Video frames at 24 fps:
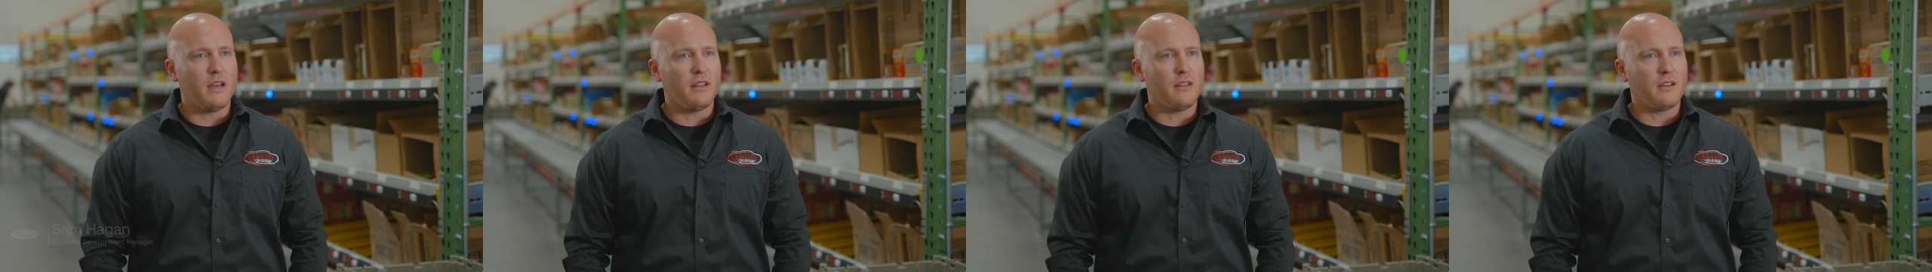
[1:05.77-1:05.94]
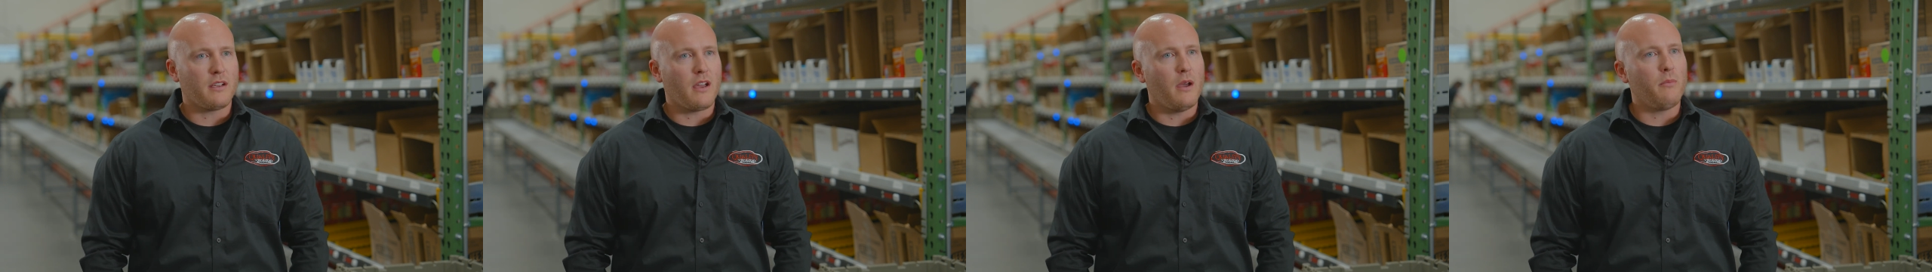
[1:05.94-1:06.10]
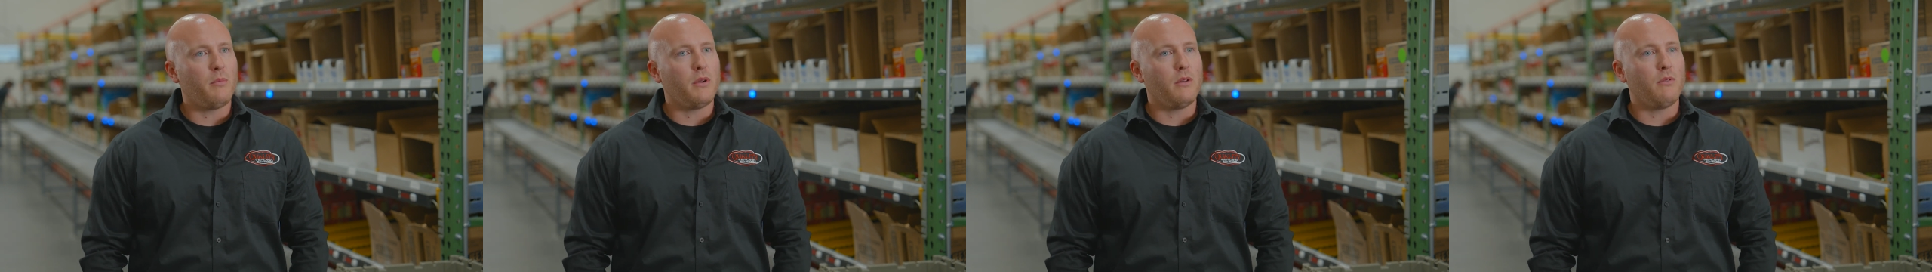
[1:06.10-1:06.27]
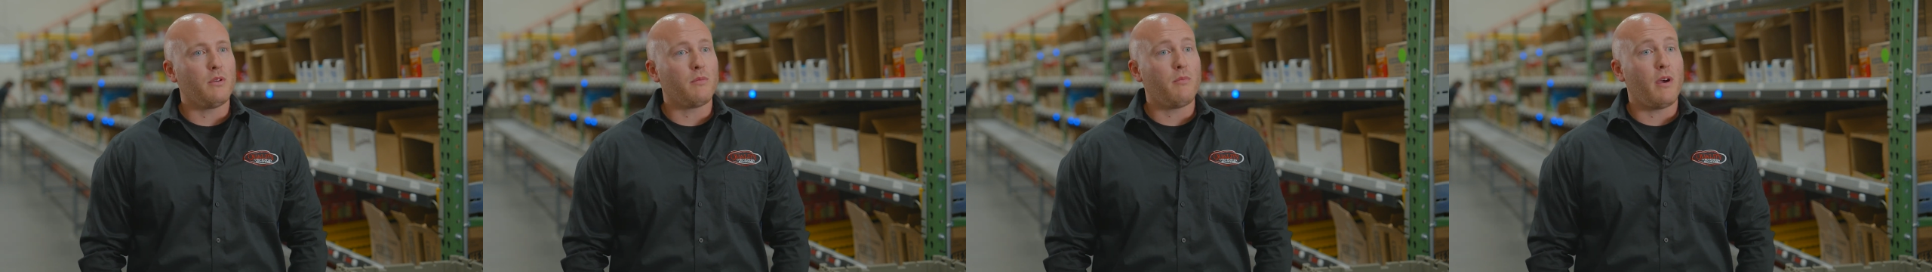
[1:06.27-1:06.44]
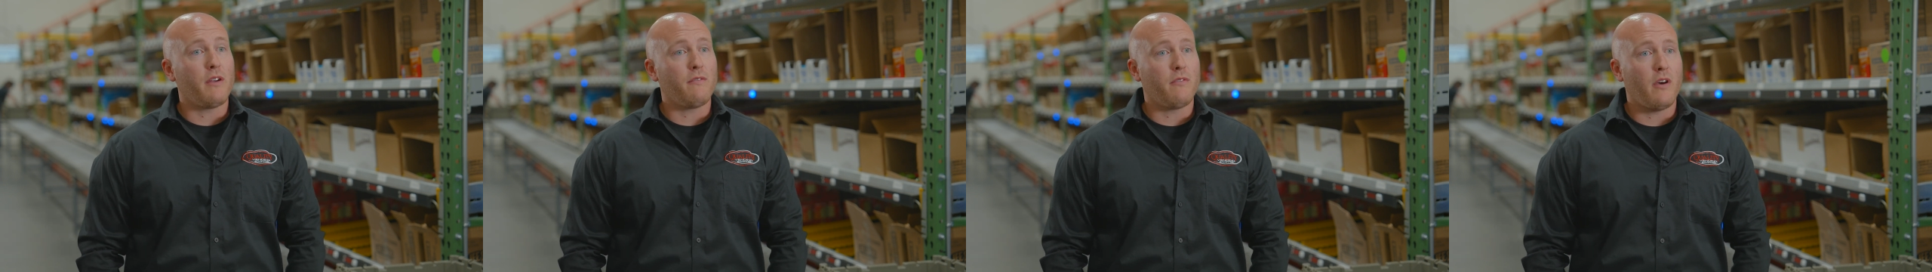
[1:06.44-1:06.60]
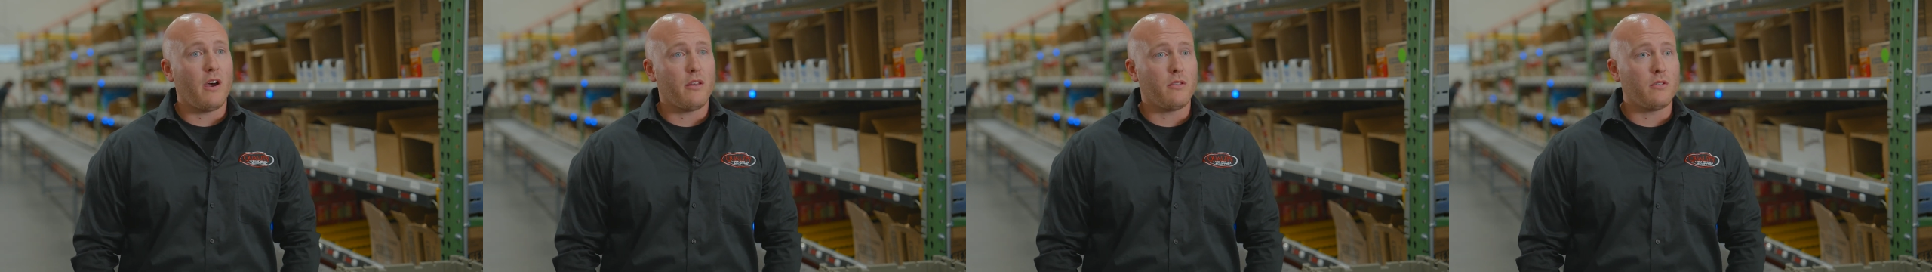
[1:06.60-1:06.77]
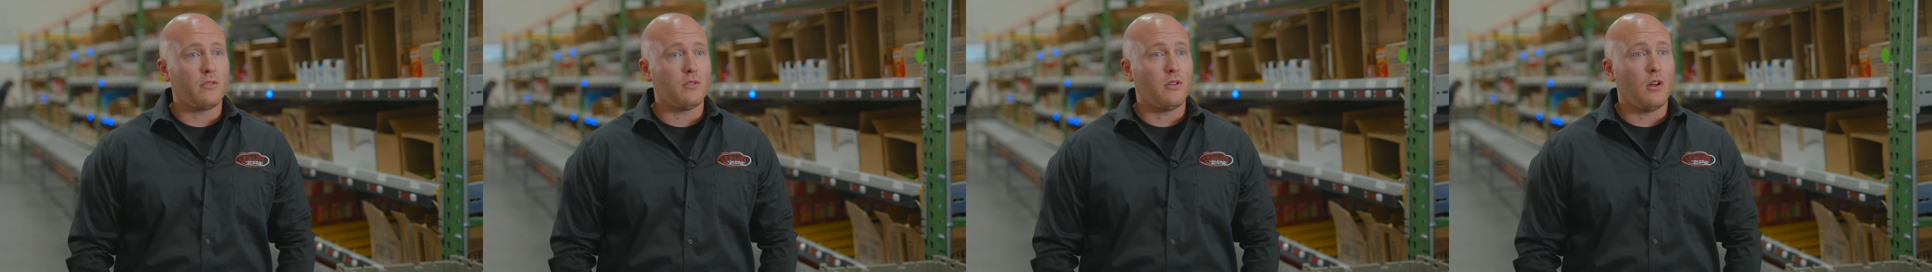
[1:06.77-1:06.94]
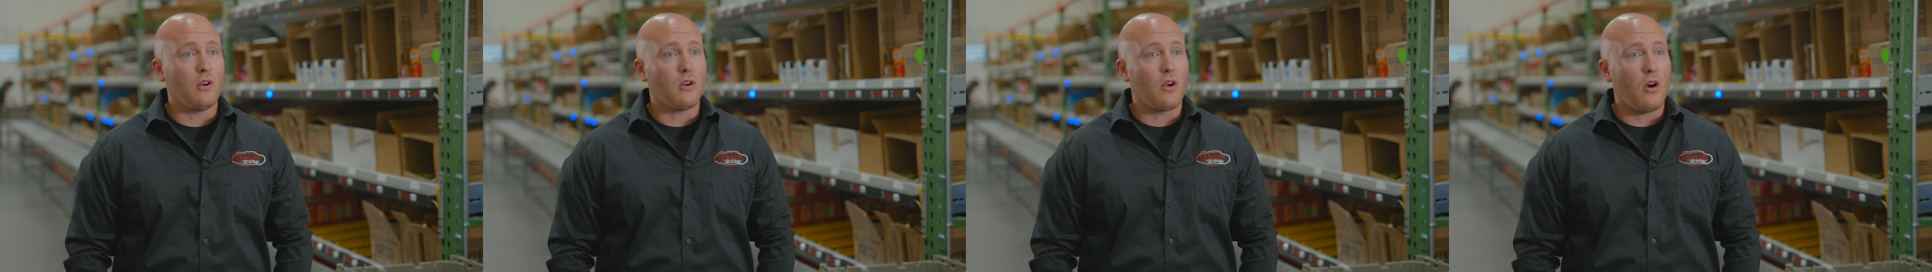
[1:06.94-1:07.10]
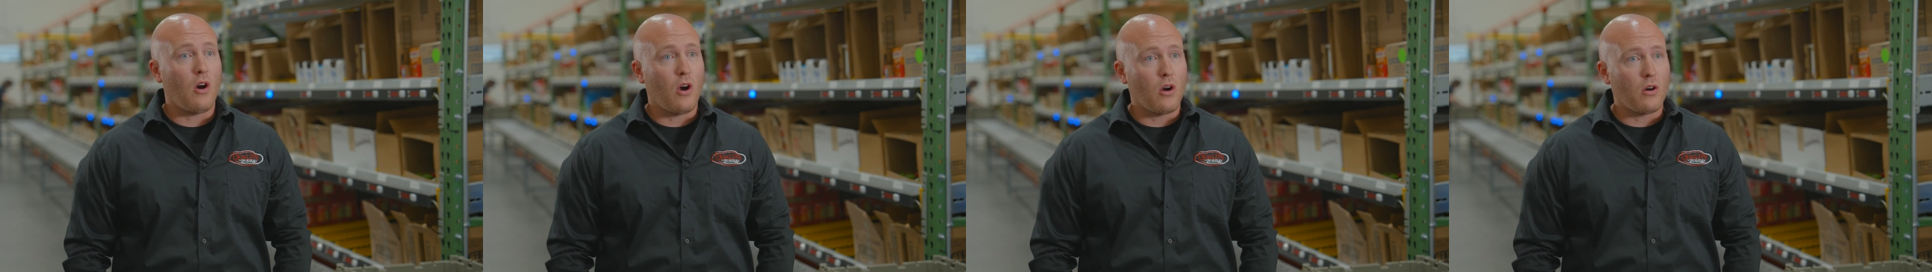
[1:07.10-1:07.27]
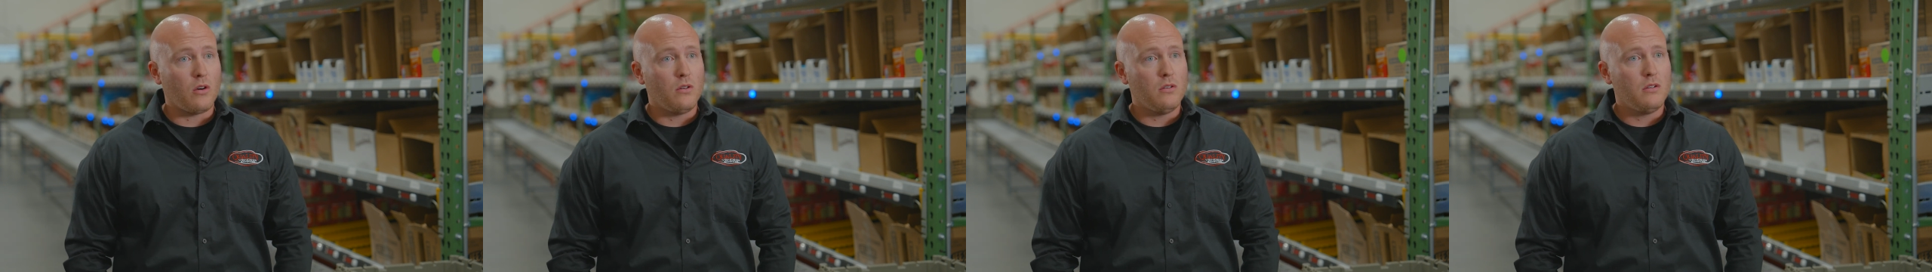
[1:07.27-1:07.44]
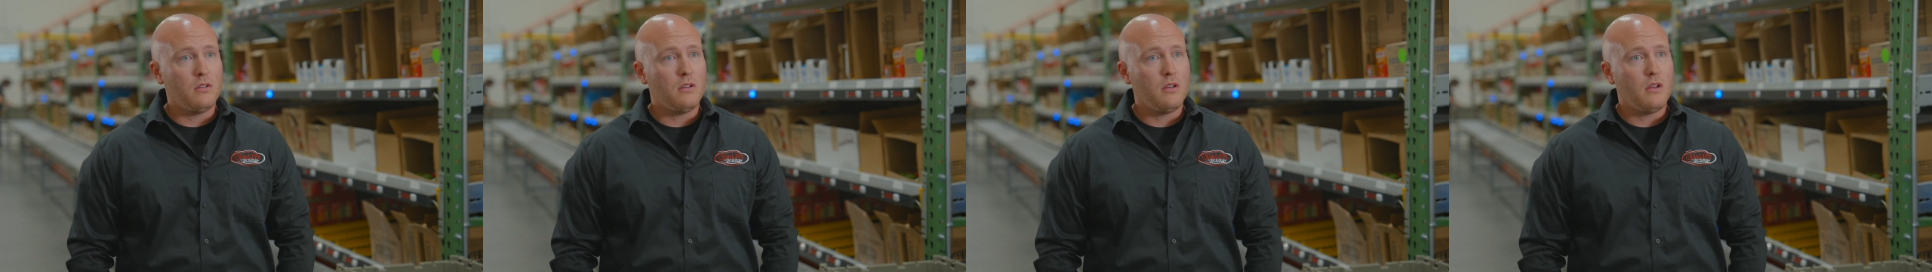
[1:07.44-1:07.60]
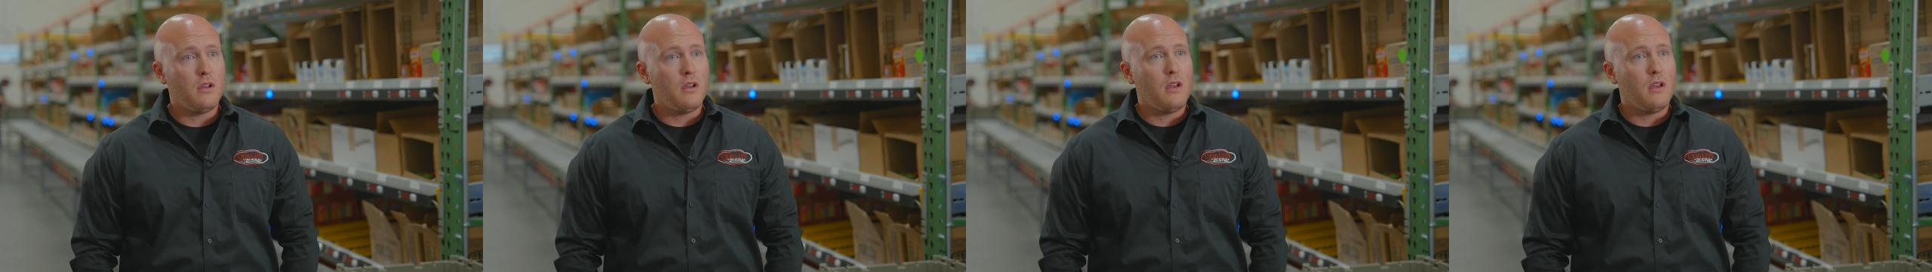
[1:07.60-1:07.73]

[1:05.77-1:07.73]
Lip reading: the company with my father-in-law, Carl.